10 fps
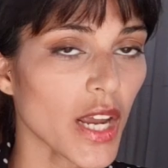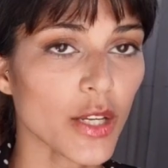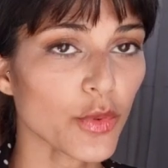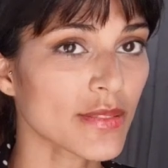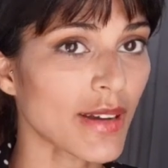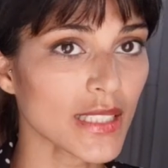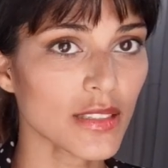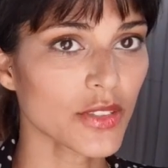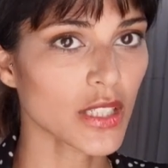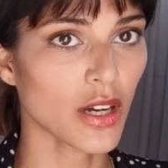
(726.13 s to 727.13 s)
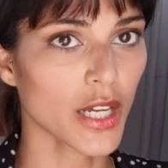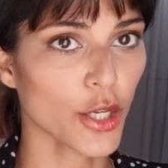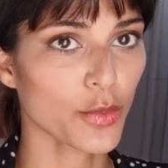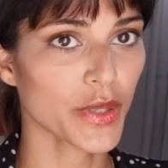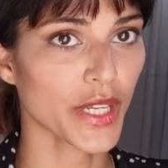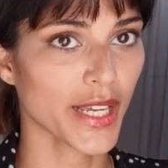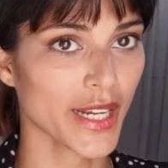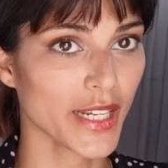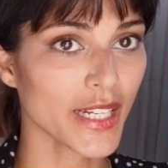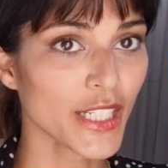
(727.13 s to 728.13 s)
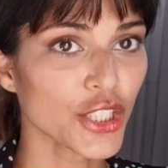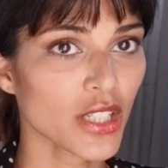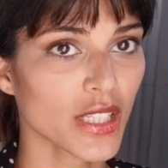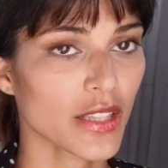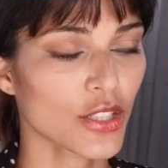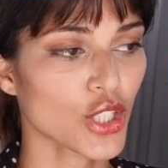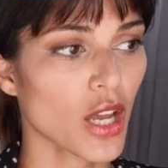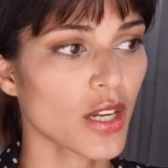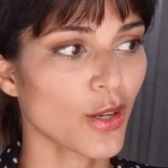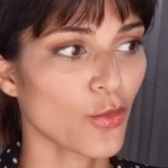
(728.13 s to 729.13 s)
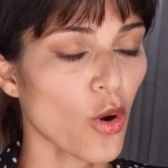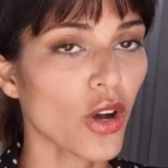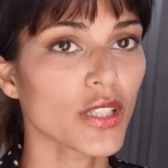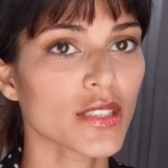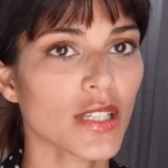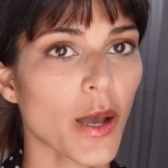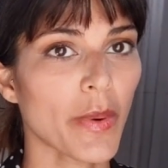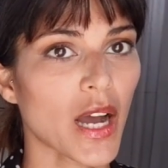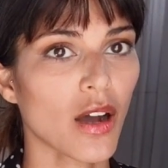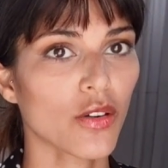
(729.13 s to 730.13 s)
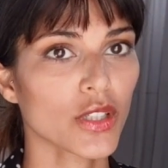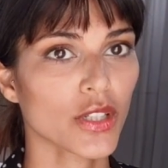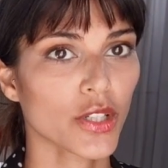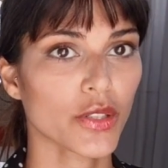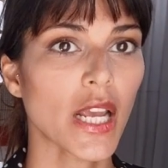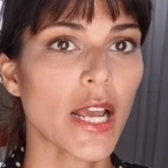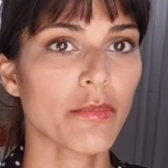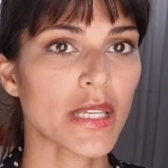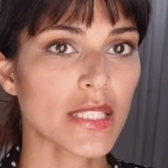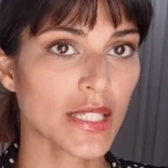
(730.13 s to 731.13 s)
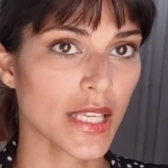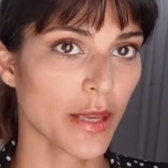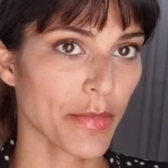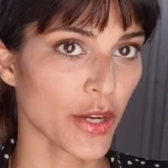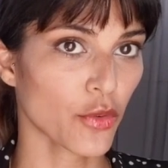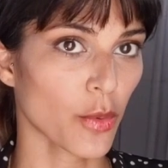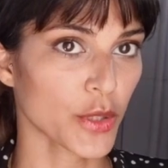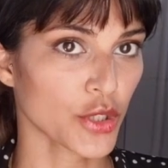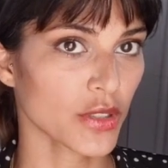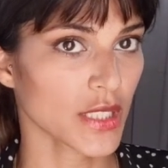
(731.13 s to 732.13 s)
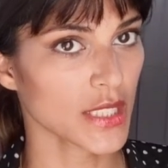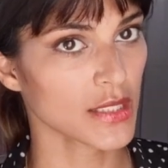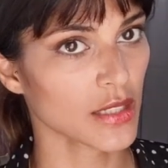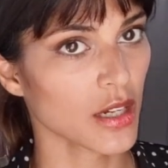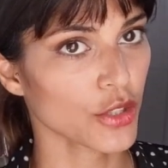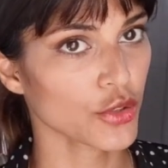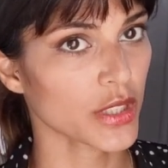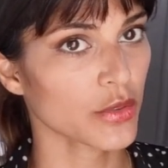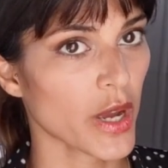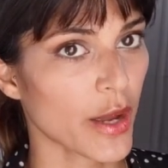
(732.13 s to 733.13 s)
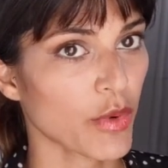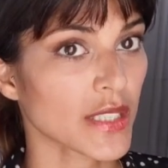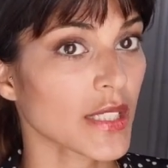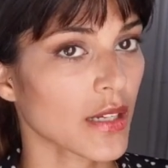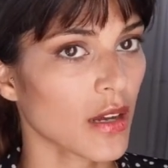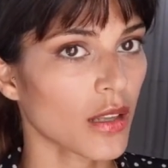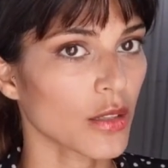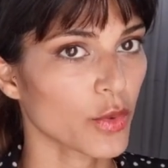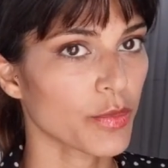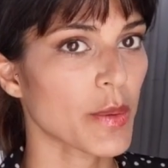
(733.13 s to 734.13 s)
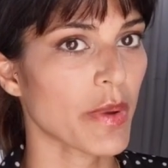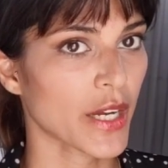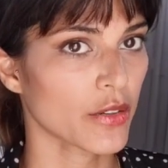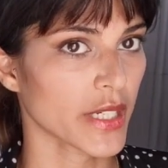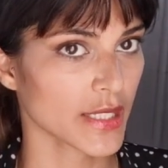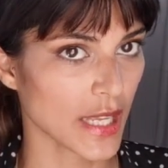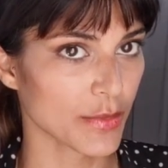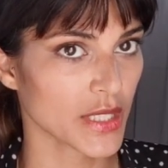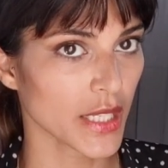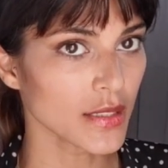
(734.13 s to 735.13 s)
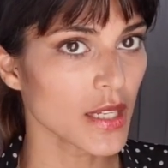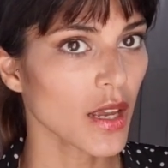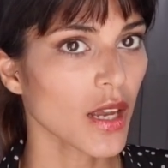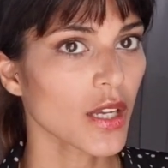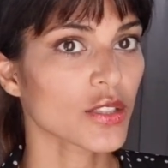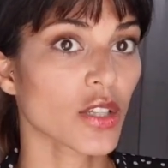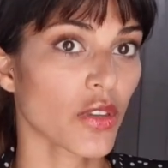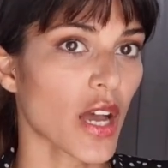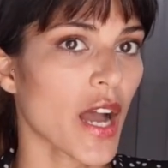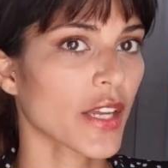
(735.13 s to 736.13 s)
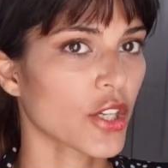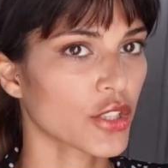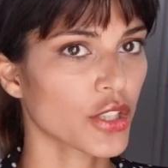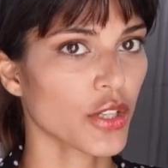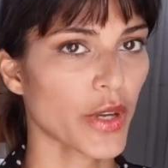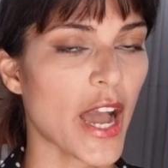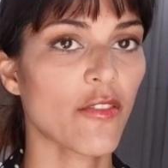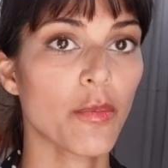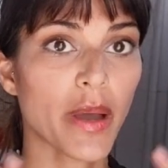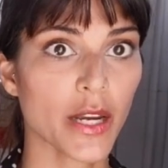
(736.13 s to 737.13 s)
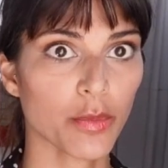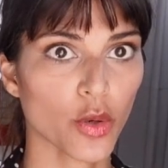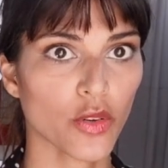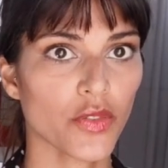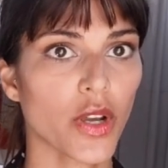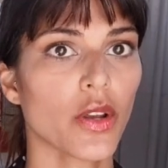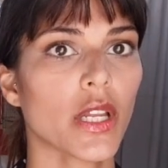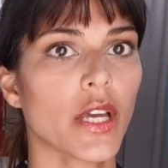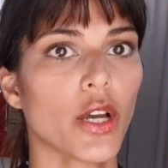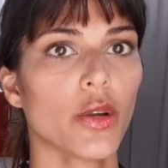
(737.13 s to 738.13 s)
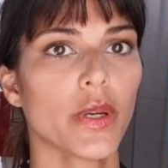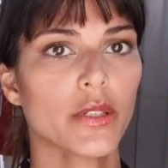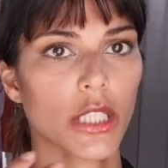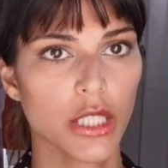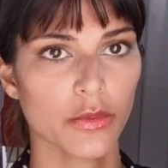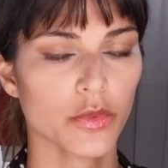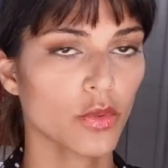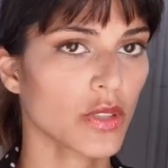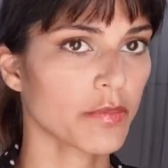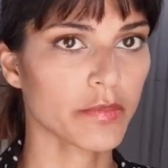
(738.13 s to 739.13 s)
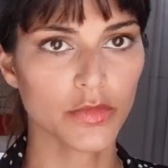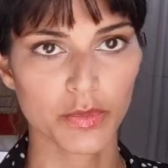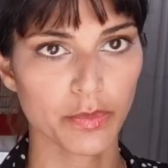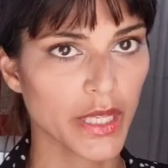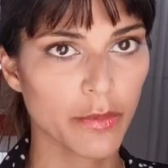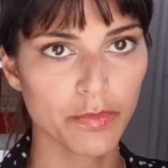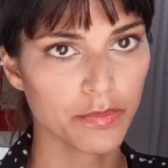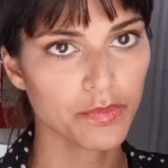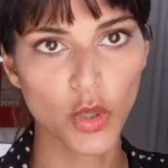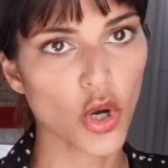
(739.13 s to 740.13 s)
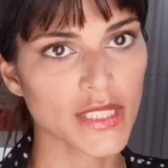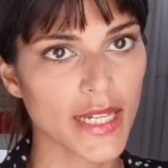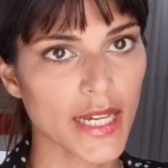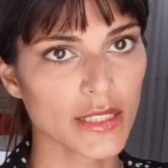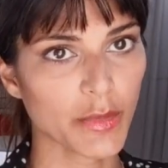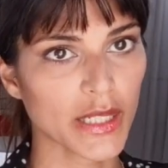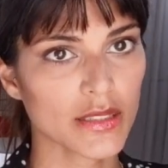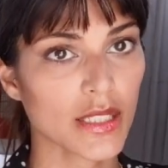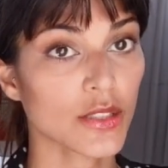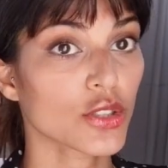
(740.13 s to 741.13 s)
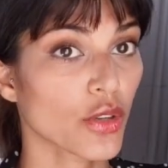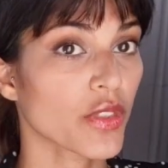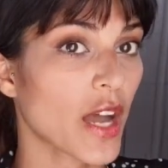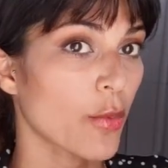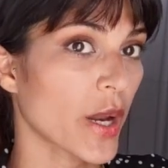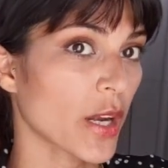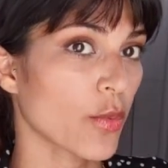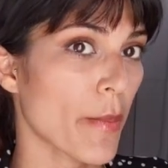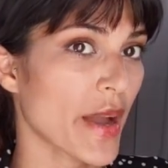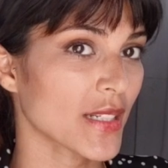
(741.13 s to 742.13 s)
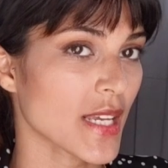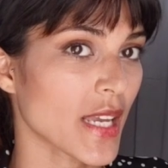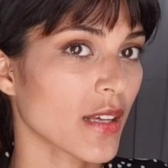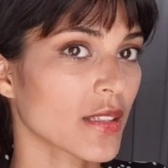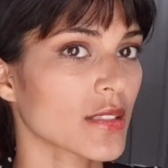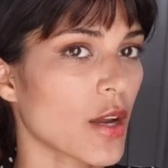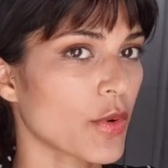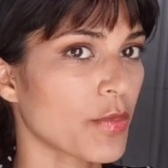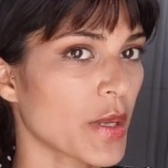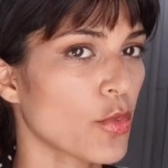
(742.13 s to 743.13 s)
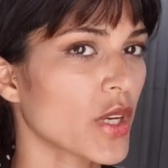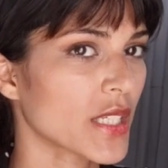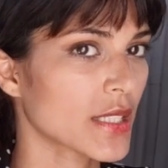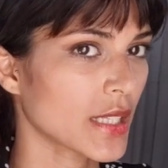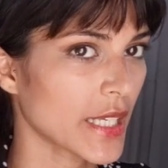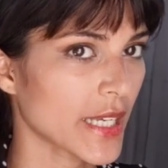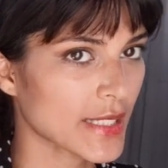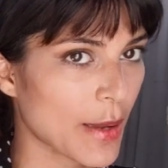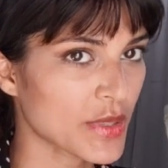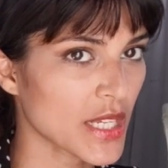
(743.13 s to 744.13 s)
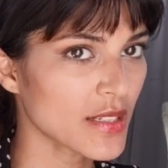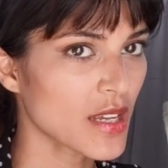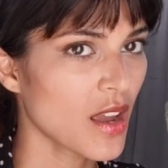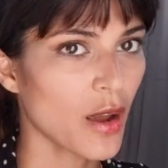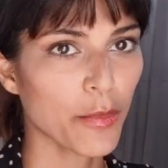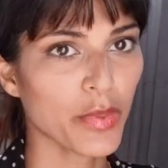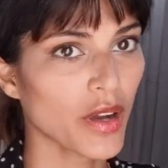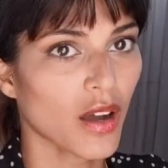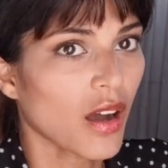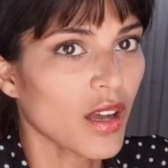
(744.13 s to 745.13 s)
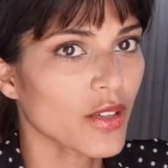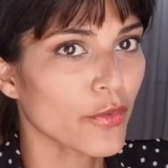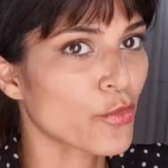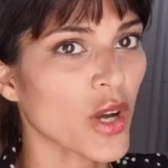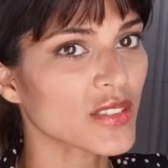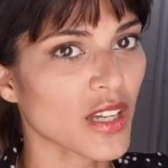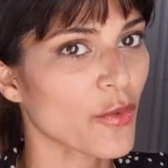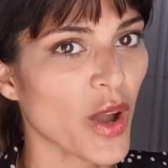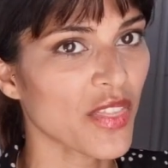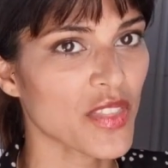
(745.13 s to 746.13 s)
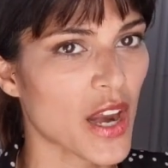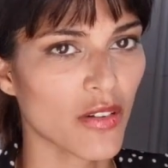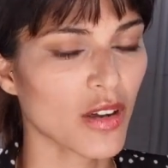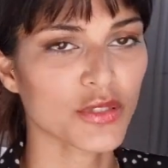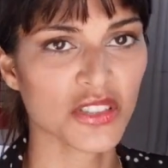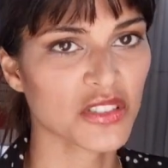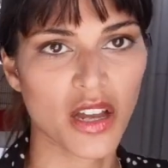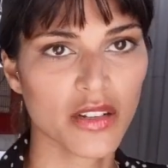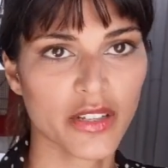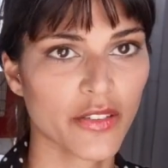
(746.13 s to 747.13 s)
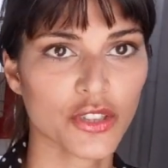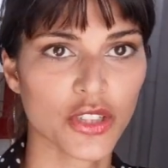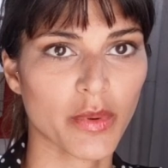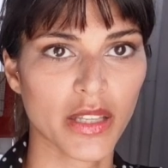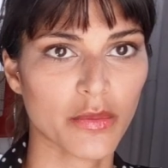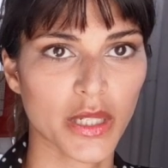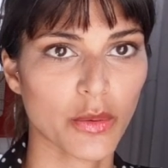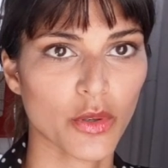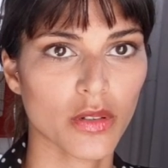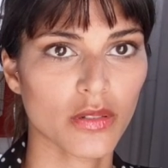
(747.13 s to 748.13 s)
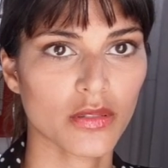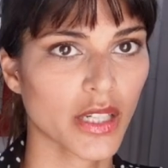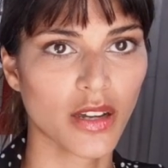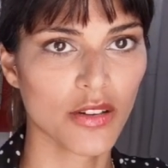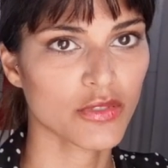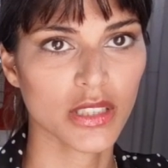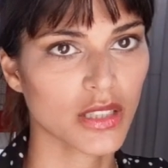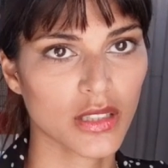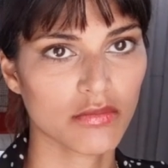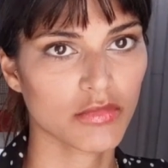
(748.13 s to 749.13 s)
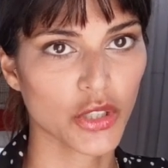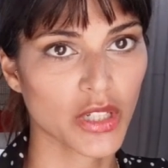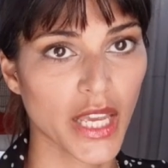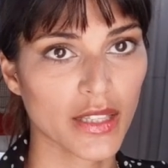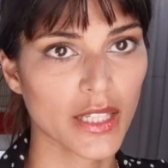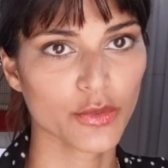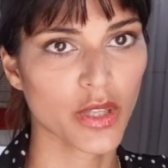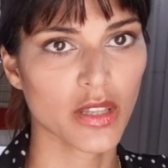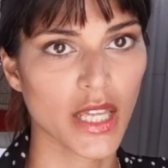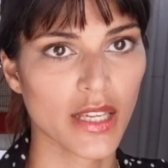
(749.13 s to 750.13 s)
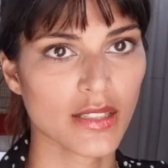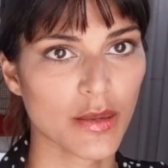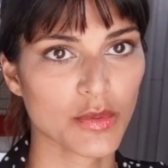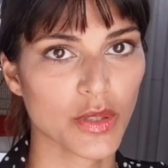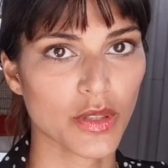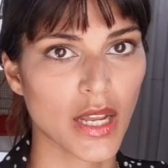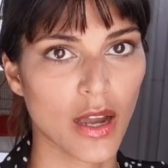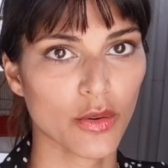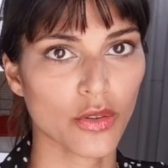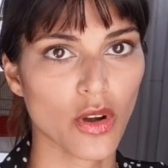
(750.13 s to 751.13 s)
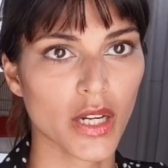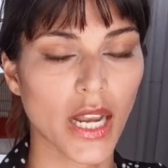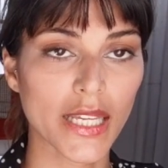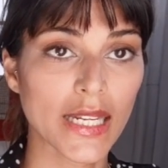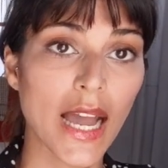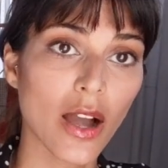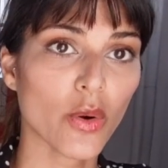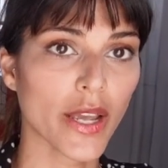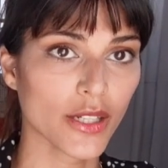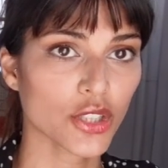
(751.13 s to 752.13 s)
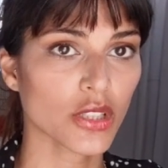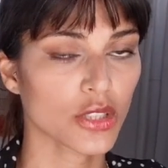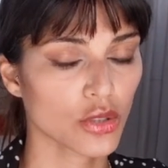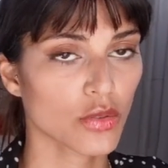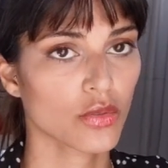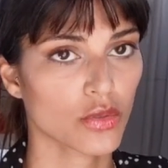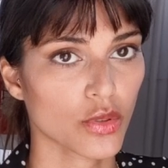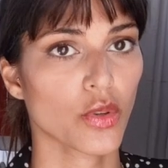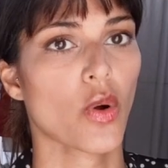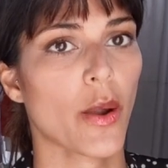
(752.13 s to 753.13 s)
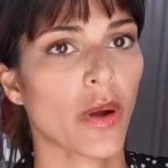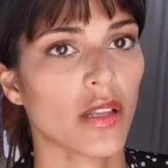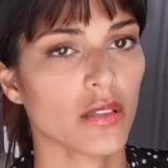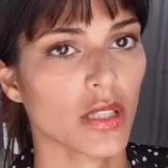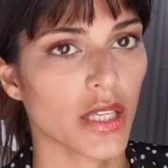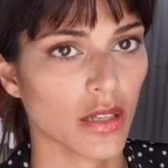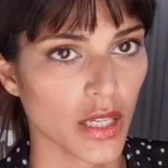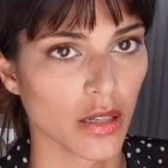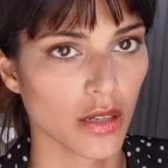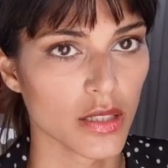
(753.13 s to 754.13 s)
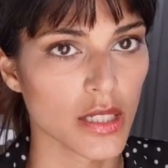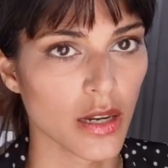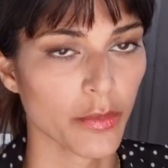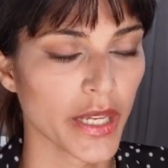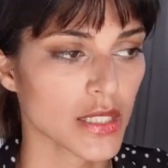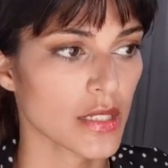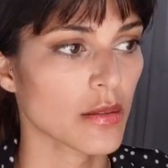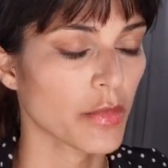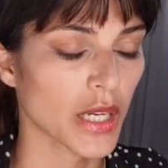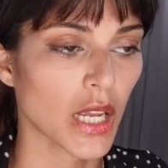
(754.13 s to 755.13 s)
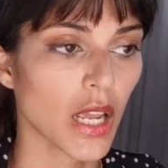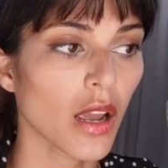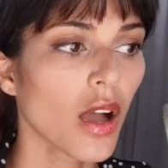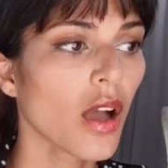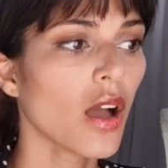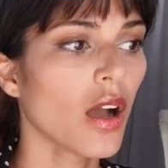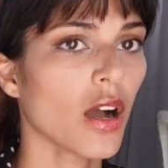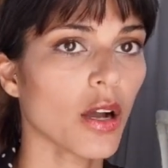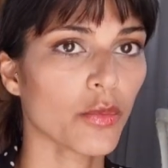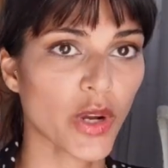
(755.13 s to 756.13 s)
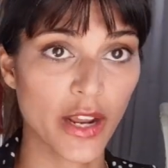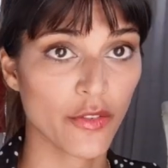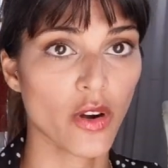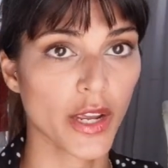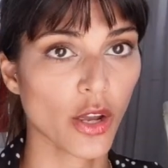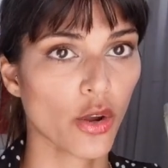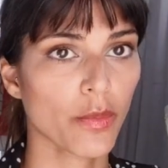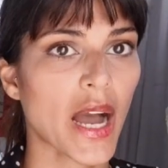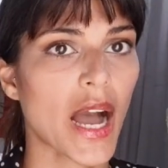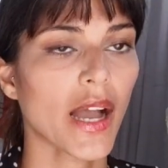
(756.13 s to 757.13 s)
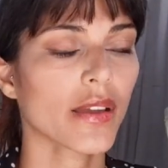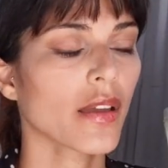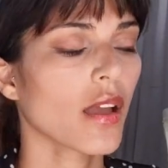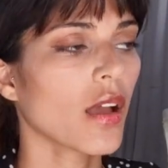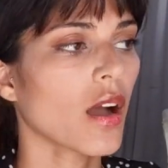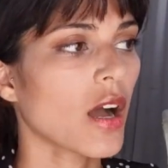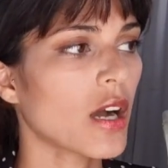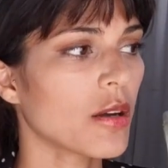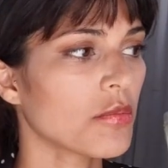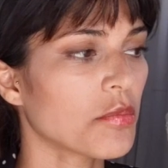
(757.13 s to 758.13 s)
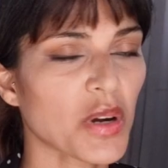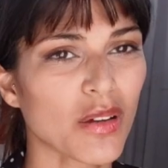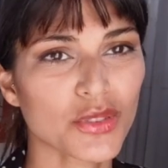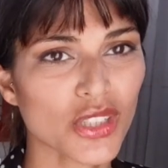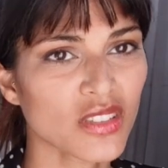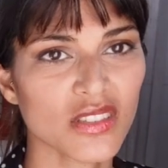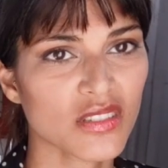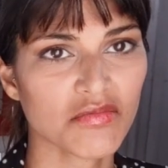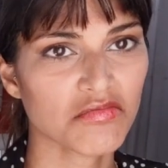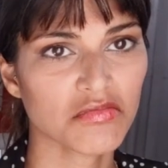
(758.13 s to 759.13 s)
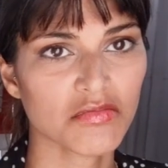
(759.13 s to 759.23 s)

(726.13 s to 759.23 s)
And it was massively eye-opening. And initially the journey was about, you know, me seeking better opportunities in countries where my skin color would be better accepted, so that I could, you know, have a better portfolio and, you know, all the big Condé Nast magazines, so that when I went back to England I would be more easily accepted. But once I went there, I was just like, I don't give a shit about them anymore. Like, I really couldn't care less whether they accept me now or not. Like, now I actually do quite well in England and I make decent money whenever I go back, but I'm just